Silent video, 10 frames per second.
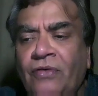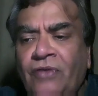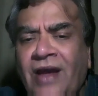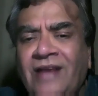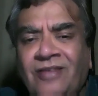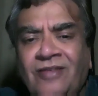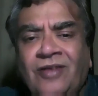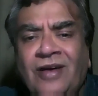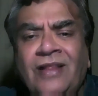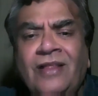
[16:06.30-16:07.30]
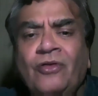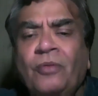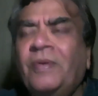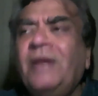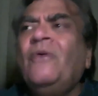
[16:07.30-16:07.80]
consistently, the
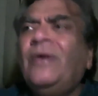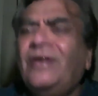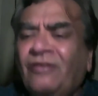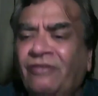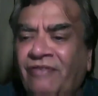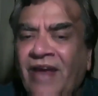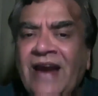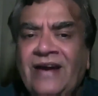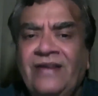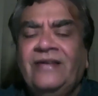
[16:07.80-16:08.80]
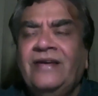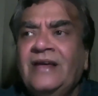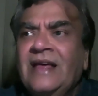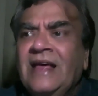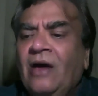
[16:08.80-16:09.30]
Supreme Court has failed
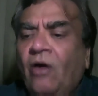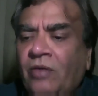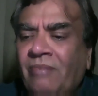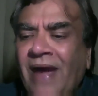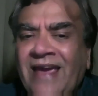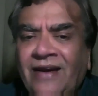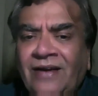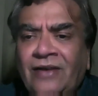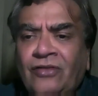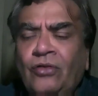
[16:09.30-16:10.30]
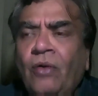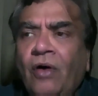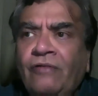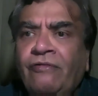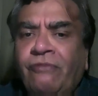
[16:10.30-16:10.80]
on migrant issue,
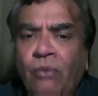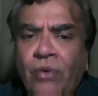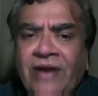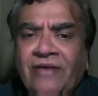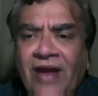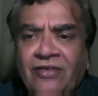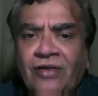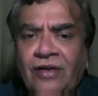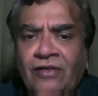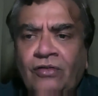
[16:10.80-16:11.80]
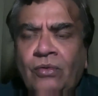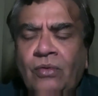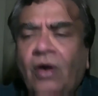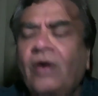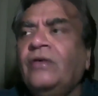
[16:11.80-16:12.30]
on food and ration issue,
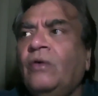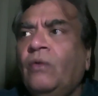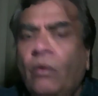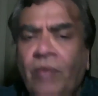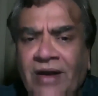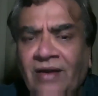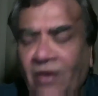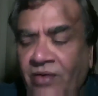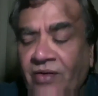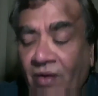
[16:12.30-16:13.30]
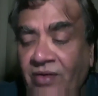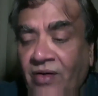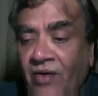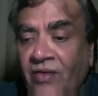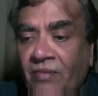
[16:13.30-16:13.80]
on COVID,
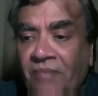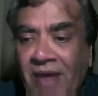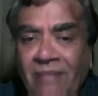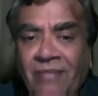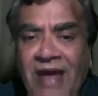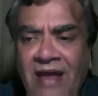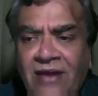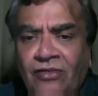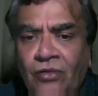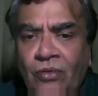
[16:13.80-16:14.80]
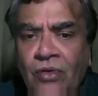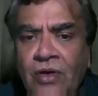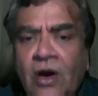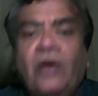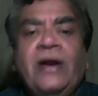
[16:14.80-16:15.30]
on the PM care issue,
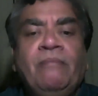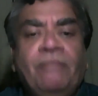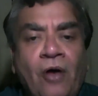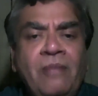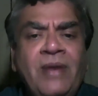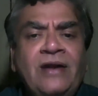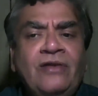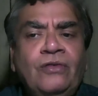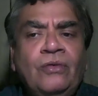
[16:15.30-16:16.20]
on employment issue.